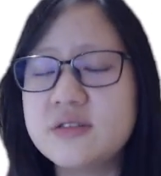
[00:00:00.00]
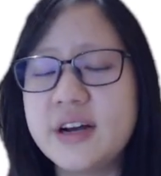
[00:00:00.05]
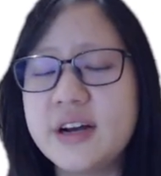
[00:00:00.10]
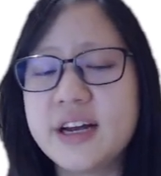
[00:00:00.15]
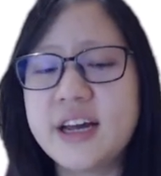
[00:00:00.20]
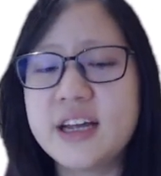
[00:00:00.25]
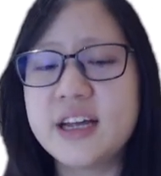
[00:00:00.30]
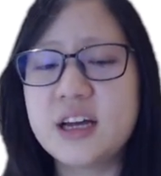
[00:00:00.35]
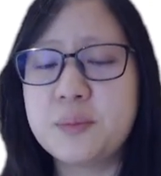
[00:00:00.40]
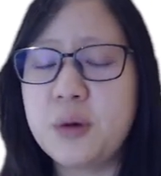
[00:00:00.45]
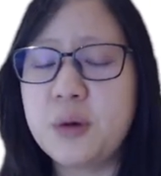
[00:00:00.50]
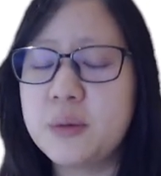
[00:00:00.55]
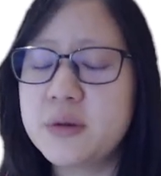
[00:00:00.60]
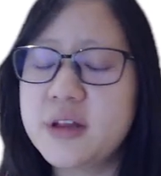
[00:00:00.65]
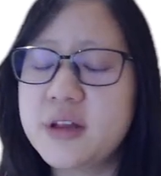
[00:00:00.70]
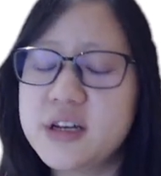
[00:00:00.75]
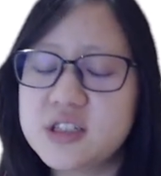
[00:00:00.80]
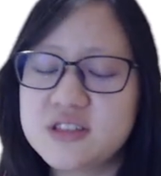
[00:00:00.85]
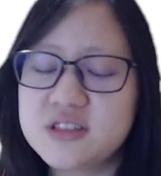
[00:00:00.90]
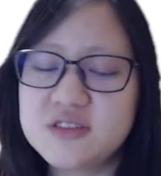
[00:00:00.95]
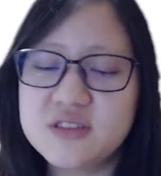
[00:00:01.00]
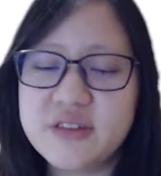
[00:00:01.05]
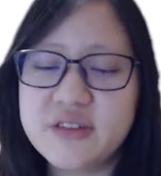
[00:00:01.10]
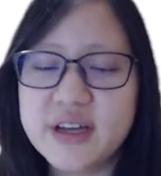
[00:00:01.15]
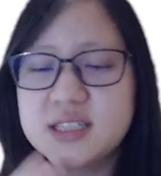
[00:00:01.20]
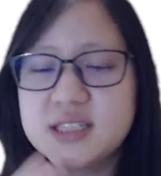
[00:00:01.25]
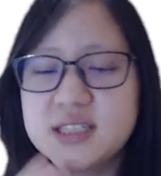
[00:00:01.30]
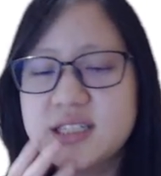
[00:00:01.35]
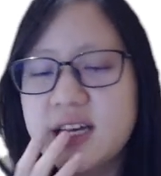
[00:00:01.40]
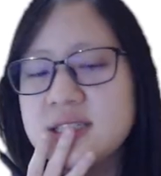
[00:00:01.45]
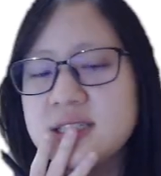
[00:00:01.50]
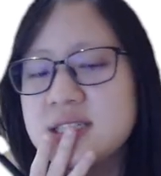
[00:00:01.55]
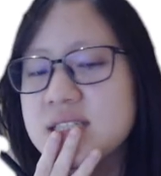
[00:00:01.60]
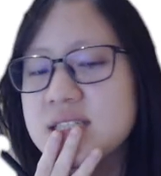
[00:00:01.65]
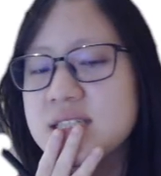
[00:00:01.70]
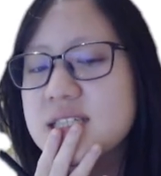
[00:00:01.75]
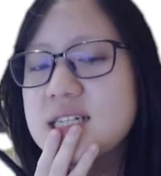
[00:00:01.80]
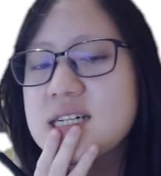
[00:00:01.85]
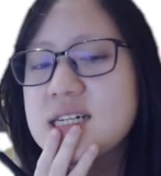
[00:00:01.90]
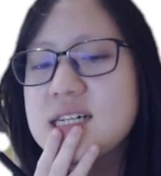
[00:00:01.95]
get their populations
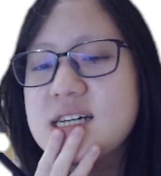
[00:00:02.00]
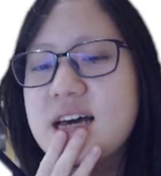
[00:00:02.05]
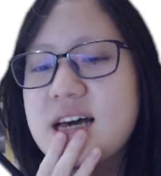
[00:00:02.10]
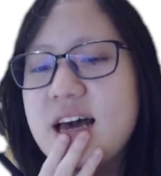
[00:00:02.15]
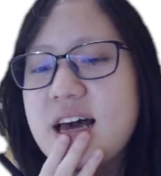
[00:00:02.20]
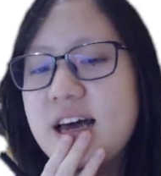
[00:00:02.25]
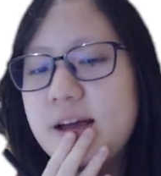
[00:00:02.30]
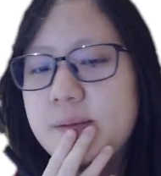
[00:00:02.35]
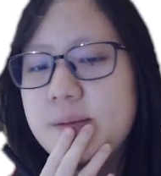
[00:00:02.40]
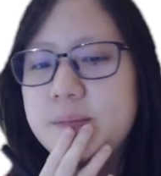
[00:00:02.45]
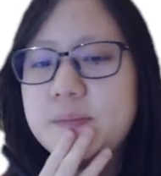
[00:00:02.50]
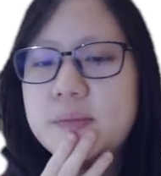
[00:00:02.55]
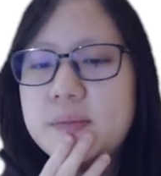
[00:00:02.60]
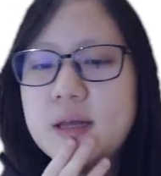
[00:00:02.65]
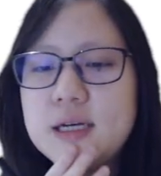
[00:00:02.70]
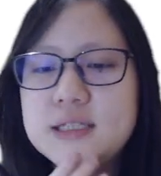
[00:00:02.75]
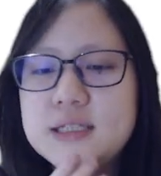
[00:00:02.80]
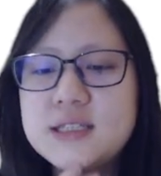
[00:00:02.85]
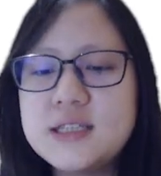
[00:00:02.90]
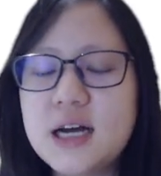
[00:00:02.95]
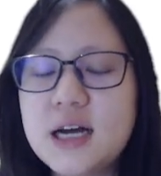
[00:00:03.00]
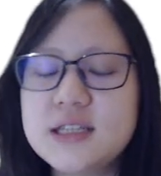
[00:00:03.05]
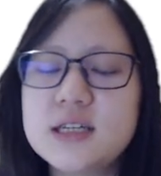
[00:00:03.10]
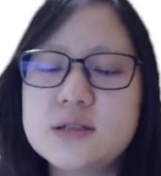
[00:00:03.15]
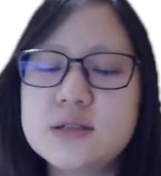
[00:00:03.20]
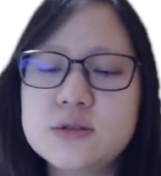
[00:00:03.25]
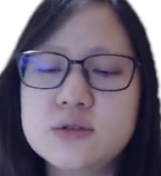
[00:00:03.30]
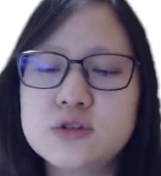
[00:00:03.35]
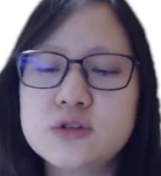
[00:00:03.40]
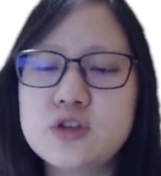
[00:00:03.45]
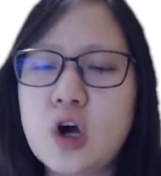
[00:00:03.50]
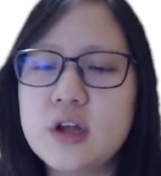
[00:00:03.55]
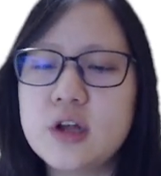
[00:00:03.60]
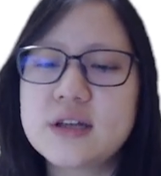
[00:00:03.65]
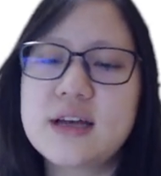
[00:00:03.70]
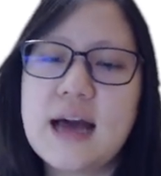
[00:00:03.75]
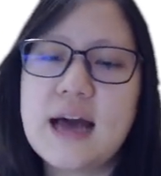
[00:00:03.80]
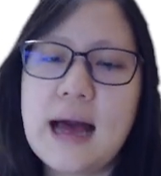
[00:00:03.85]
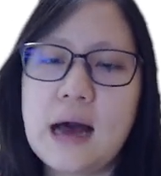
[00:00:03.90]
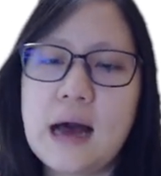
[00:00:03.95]
vaccinated, and starting to
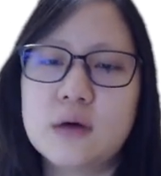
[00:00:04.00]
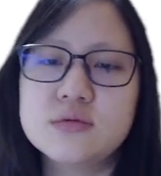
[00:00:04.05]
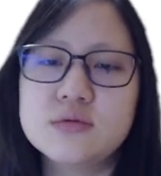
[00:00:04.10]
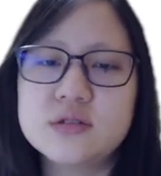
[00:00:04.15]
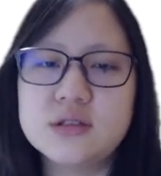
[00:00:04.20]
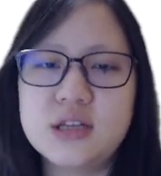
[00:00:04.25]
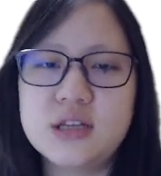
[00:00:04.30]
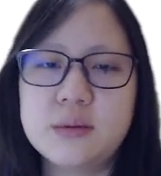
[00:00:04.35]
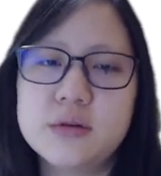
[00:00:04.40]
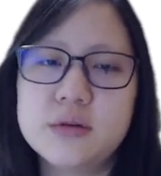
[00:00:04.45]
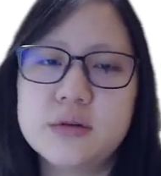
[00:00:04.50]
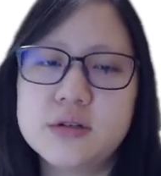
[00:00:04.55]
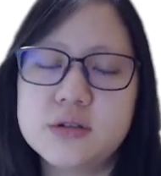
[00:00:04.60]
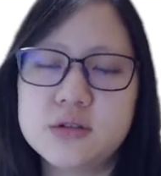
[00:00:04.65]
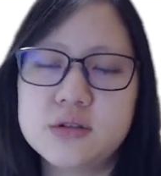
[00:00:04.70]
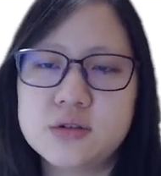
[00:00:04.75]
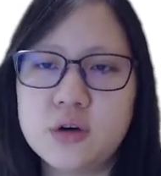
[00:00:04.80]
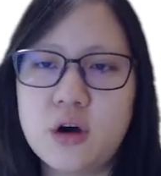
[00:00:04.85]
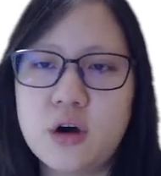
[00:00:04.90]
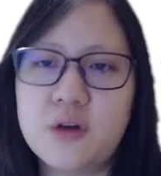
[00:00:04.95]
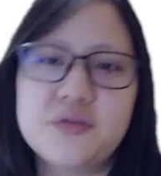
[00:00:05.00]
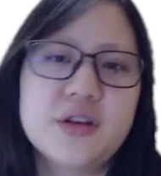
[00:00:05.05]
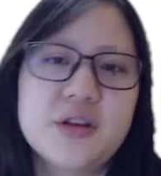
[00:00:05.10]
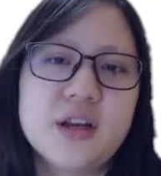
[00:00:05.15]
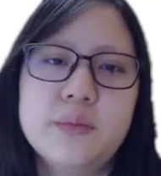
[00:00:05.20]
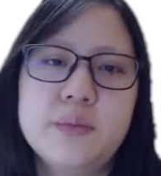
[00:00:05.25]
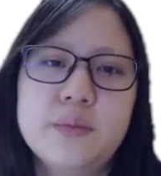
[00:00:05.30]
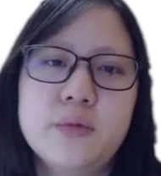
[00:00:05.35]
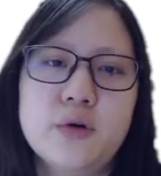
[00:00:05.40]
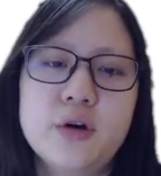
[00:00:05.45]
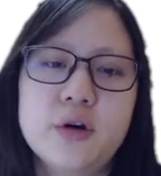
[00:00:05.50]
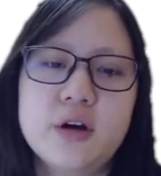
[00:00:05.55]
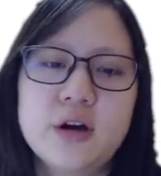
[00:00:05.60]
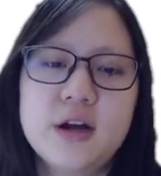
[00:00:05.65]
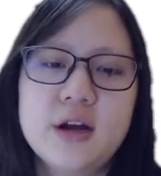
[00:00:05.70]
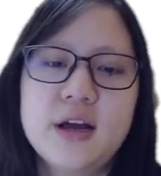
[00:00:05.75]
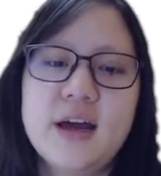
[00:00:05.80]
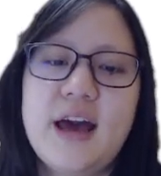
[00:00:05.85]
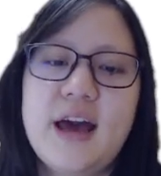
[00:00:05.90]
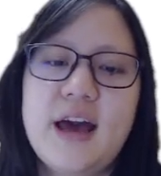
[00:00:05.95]
not count the numbers so often anymore,
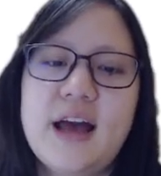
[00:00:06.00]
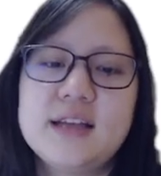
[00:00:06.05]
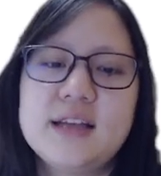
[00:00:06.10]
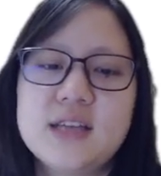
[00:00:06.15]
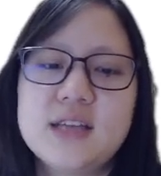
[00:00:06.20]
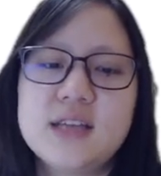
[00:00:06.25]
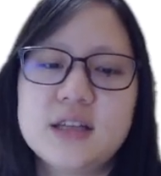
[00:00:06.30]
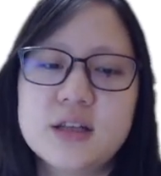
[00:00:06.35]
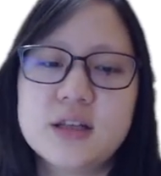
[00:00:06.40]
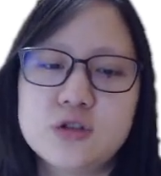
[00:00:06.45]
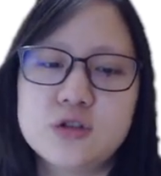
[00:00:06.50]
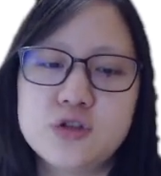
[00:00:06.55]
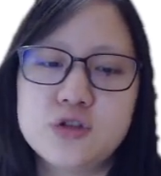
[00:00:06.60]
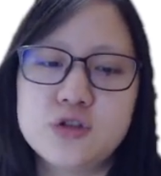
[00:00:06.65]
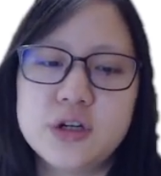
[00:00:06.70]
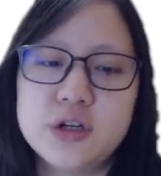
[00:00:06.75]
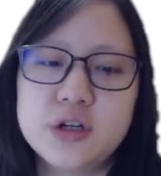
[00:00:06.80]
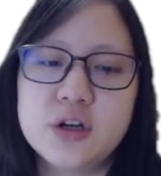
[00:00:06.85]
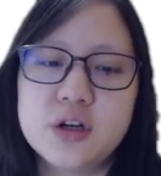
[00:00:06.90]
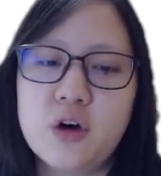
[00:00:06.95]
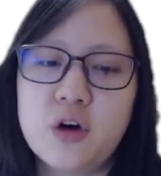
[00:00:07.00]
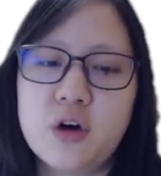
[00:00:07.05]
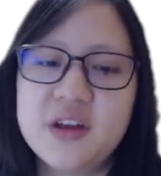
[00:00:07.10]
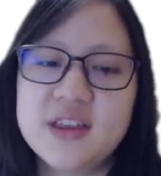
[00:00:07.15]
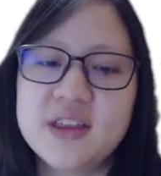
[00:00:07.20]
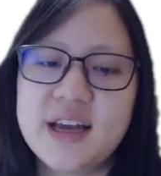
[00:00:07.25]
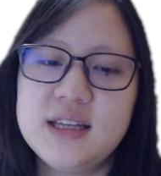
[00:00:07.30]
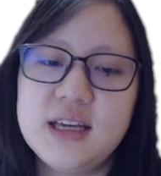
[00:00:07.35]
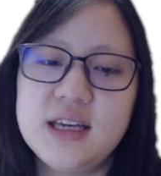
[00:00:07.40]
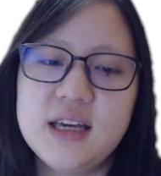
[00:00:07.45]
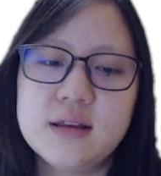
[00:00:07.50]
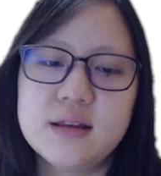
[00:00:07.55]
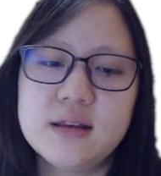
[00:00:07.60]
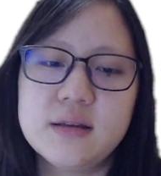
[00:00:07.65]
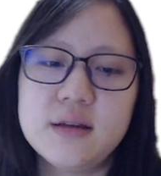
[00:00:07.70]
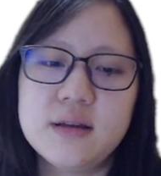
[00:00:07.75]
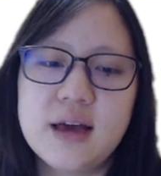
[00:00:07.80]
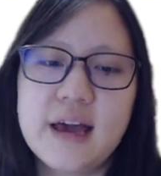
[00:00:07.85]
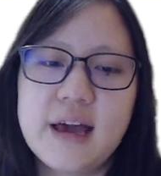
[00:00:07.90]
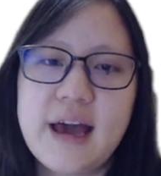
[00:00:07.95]
and starting to treat COVID 19
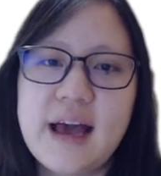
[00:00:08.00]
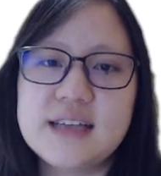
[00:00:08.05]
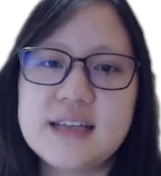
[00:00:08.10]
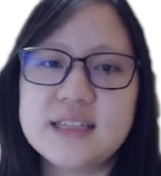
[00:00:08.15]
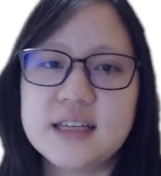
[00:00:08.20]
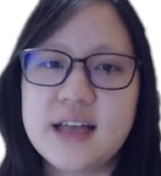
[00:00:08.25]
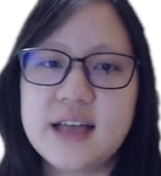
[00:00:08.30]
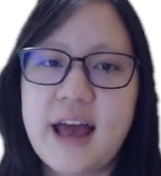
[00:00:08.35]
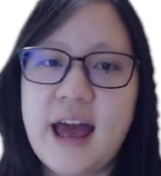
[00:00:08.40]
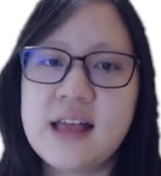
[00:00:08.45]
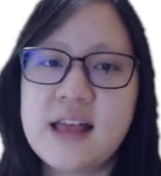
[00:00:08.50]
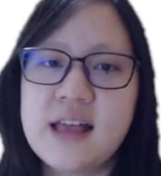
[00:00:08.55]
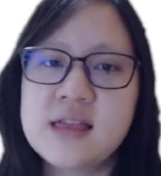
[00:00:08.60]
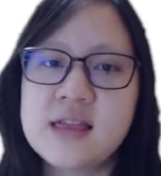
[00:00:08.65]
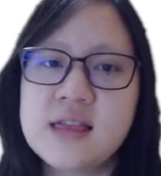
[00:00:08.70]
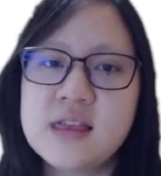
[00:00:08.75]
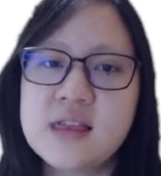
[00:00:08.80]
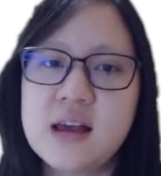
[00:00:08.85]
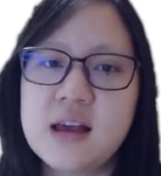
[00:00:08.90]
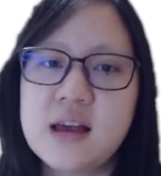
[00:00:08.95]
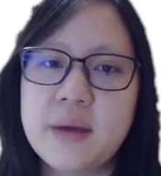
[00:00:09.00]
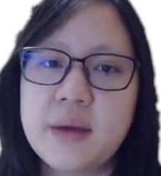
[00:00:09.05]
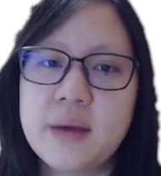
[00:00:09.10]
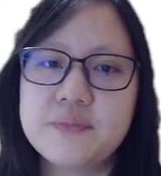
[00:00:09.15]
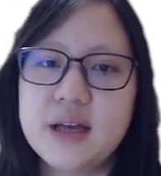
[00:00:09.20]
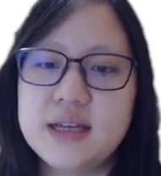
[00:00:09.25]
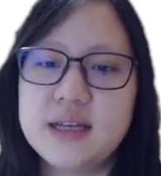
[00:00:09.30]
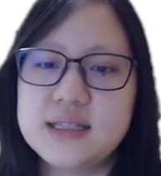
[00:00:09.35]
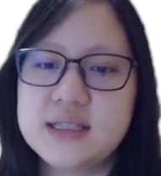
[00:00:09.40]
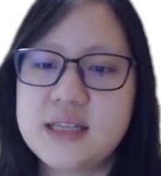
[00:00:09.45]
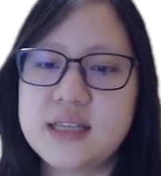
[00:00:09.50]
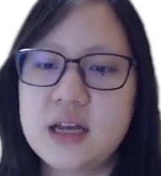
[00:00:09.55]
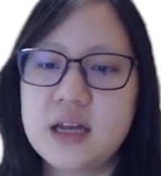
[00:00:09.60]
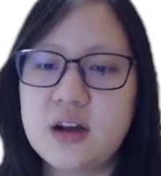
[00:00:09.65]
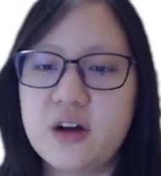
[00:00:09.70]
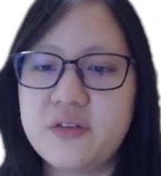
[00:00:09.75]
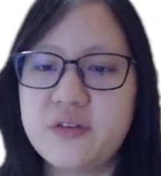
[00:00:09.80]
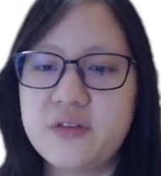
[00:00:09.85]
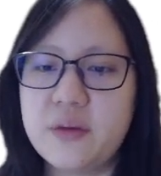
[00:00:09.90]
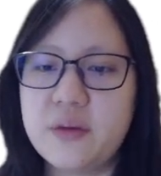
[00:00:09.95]
as an endemic instead
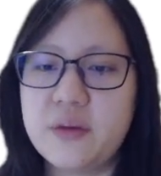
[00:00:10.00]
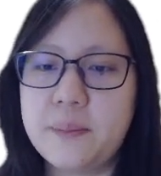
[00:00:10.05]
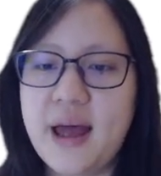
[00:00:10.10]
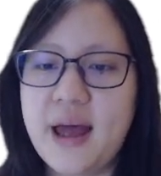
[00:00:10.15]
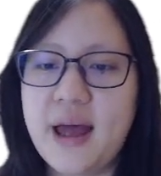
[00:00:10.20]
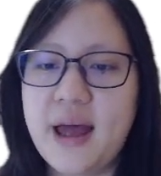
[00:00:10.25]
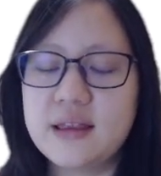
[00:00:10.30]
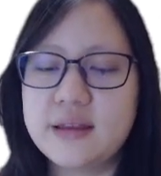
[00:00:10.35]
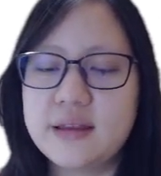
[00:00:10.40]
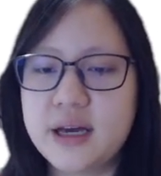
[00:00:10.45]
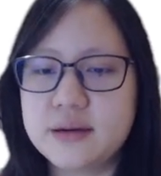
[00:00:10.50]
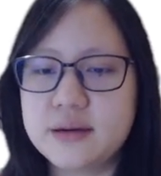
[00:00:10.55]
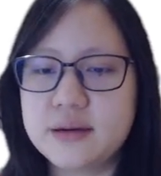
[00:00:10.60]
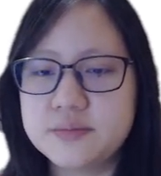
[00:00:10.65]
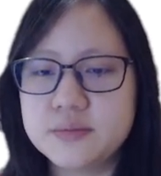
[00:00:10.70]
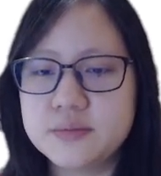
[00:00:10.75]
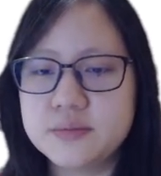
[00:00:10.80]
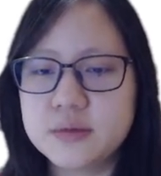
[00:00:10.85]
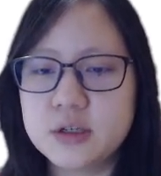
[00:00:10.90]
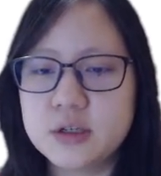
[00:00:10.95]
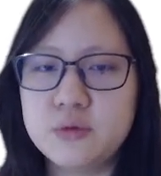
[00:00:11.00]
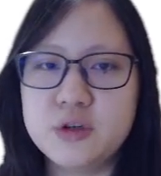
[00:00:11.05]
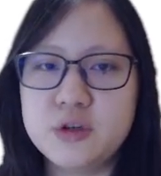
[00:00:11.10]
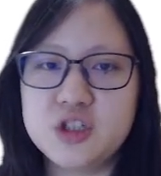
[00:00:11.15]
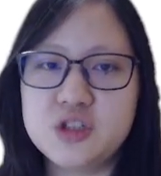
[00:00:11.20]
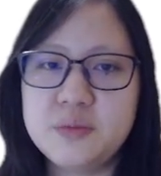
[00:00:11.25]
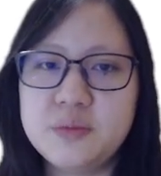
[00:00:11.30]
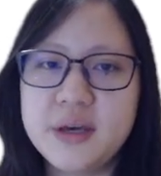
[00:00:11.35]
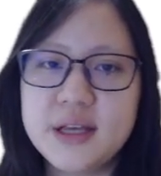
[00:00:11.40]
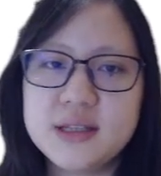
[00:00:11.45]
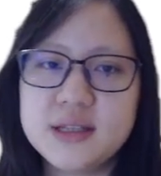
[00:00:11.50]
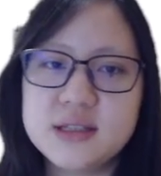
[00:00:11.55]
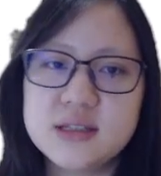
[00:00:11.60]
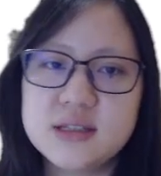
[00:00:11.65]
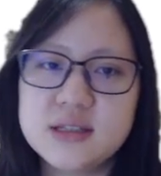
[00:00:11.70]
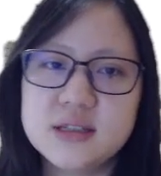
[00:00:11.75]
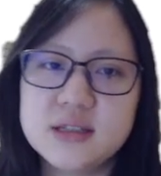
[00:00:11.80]
of a pandemic, which means